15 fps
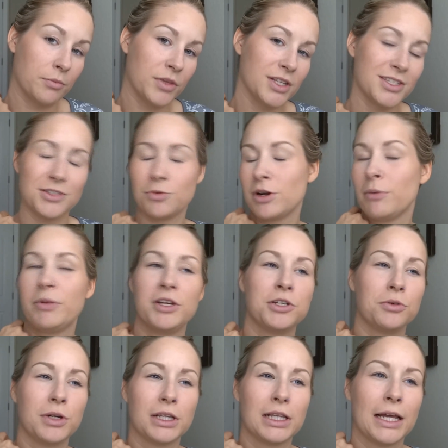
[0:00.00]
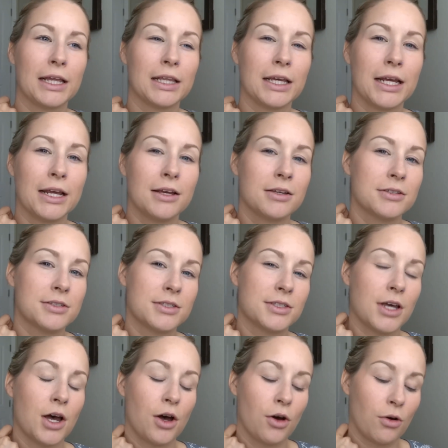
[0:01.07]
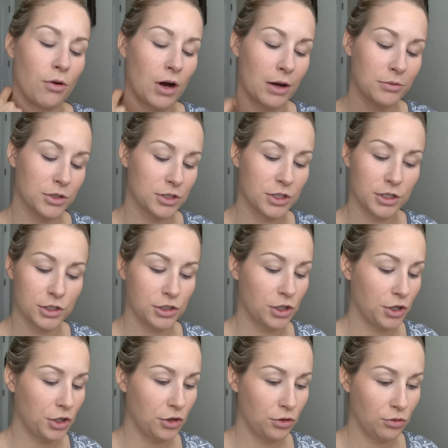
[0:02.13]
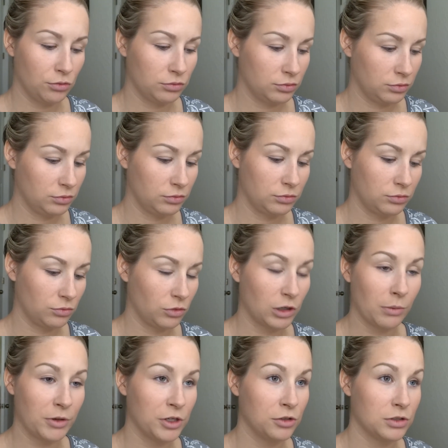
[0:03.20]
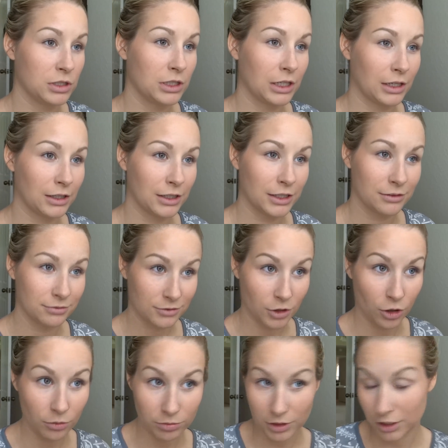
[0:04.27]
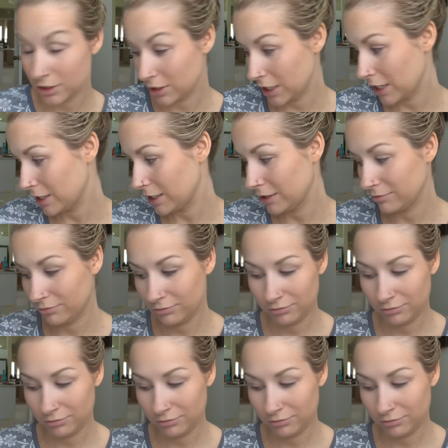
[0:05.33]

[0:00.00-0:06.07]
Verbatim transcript: This is what I've been doing lately, so I'm just going to show you what I've been using lately. Oh, there's Landon.